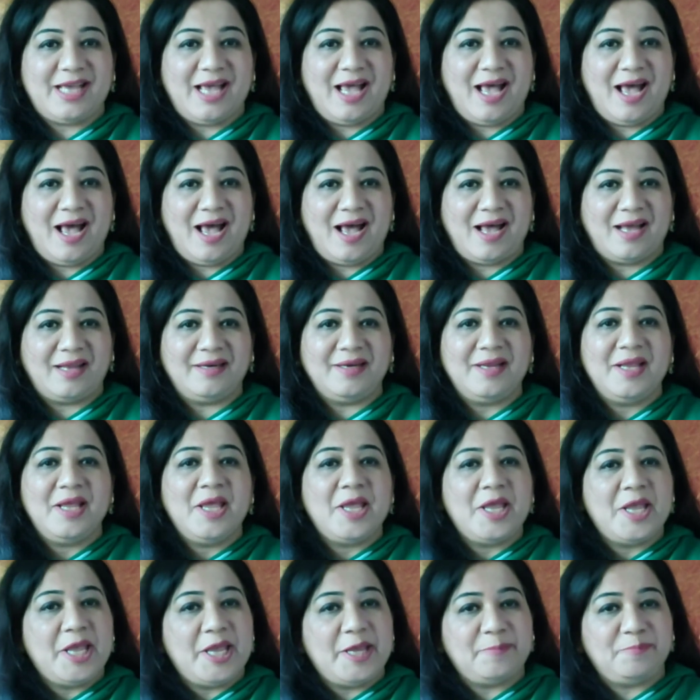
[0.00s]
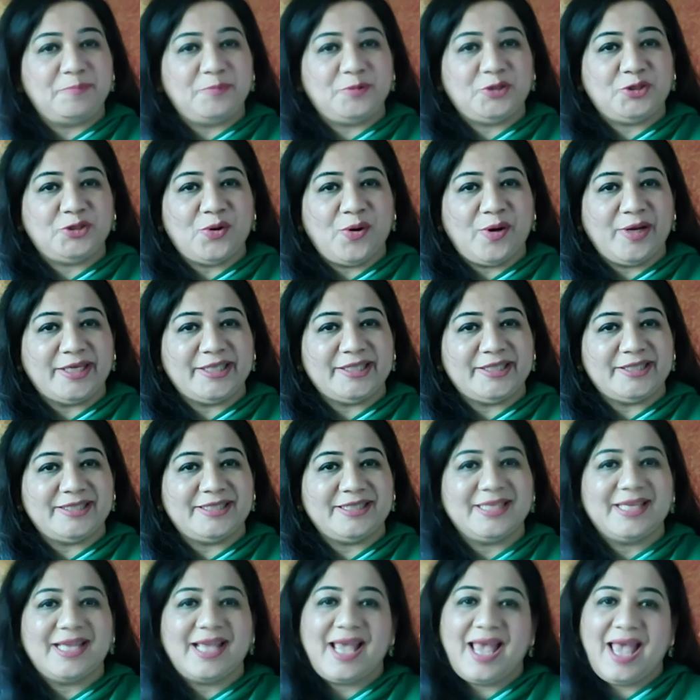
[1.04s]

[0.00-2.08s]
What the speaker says: are hip joint